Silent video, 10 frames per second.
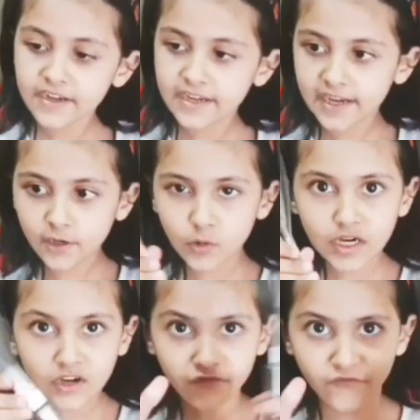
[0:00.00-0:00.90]
need
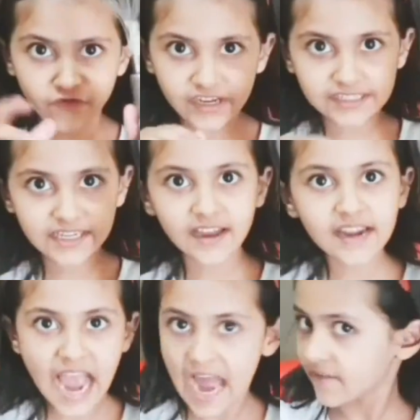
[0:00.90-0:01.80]
1 whisker
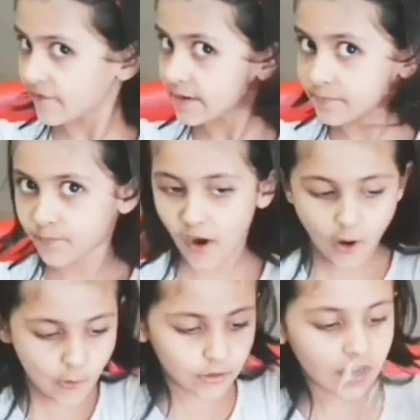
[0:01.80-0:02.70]
and 1
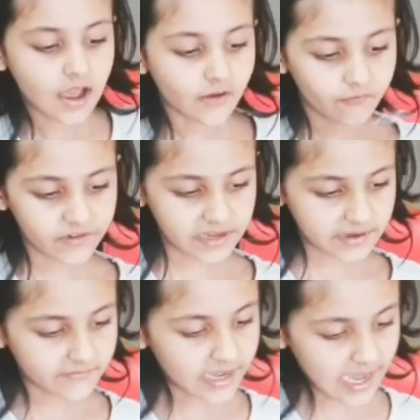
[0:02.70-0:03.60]
bowl. We
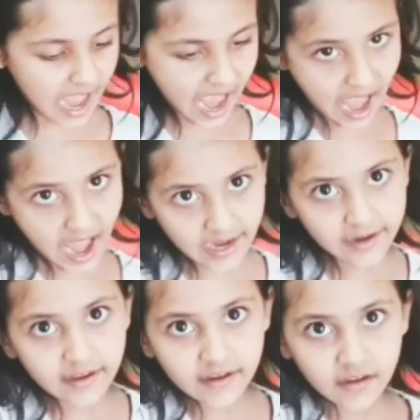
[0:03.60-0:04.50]
will add
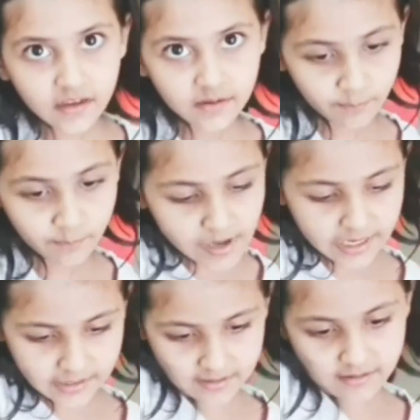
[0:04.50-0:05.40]

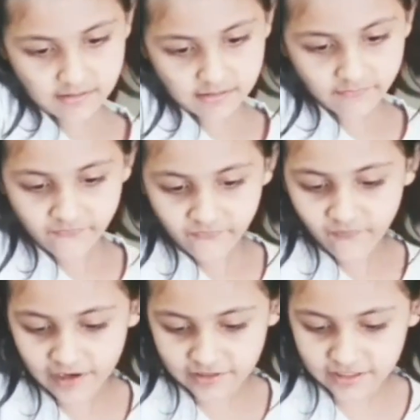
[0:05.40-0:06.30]
milk
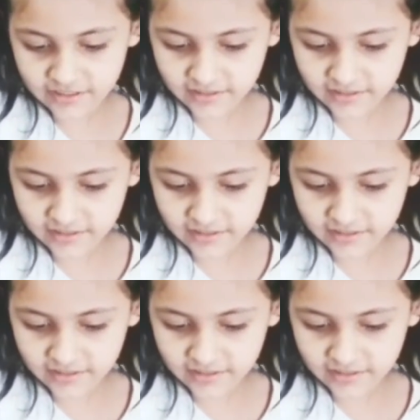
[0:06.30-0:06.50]
first.